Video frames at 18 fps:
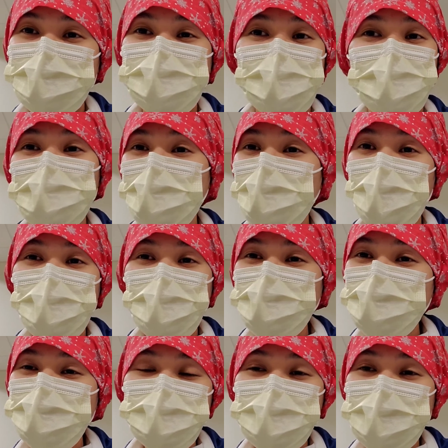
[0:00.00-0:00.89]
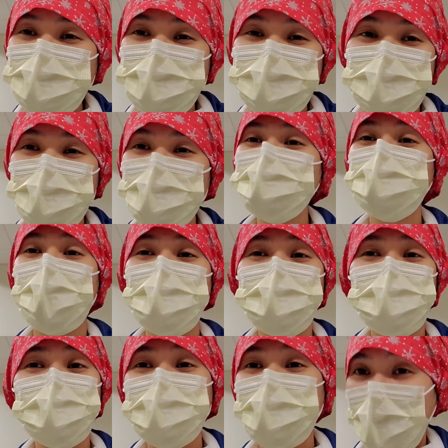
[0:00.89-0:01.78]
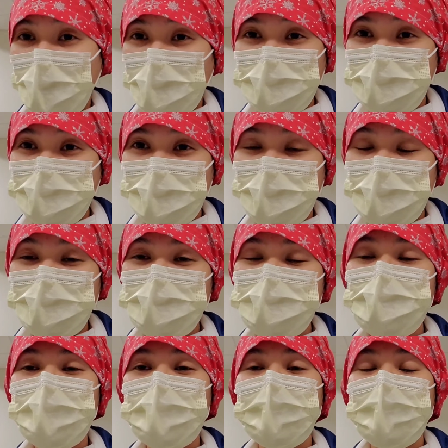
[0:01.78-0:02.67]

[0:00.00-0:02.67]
There will always be some type of accident,